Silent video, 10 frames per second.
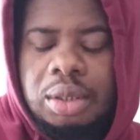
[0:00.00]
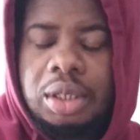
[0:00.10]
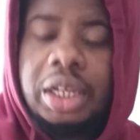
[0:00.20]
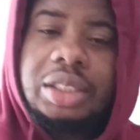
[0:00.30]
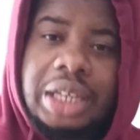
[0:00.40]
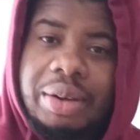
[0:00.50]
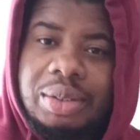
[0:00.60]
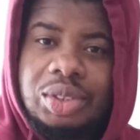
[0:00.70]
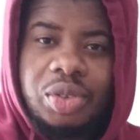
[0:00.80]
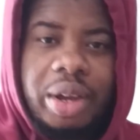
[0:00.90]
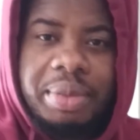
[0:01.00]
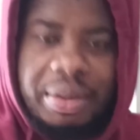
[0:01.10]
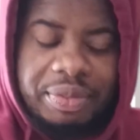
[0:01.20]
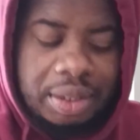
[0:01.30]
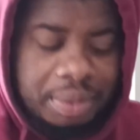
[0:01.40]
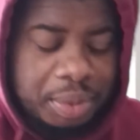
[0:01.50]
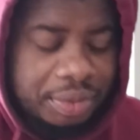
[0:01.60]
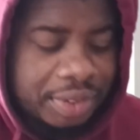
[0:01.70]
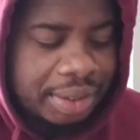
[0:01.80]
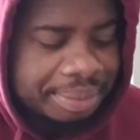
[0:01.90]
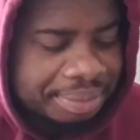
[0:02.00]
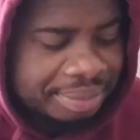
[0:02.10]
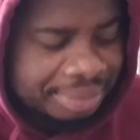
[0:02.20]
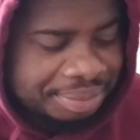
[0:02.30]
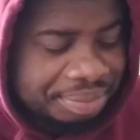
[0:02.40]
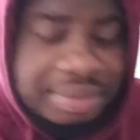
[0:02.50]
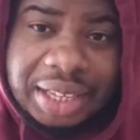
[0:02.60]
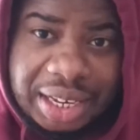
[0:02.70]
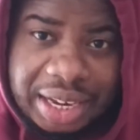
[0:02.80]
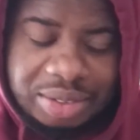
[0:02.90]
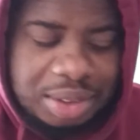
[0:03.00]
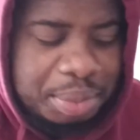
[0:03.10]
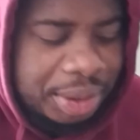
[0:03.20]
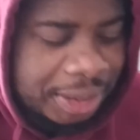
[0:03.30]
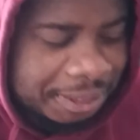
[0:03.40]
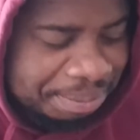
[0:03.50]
That's how I describe that for you. And now to the burger.